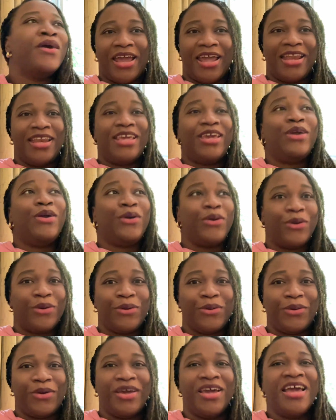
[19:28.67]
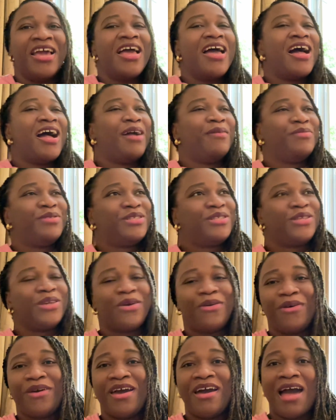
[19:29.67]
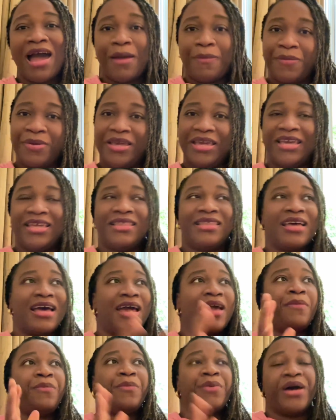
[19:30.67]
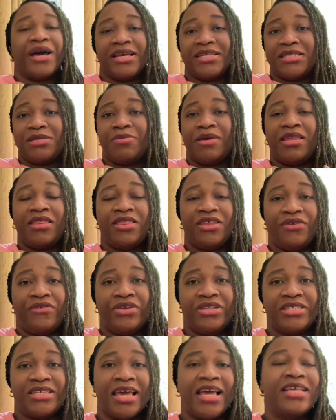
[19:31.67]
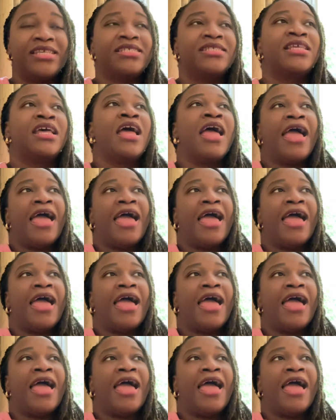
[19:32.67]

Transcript: Anywho, I'm so happy that I passed my theory test,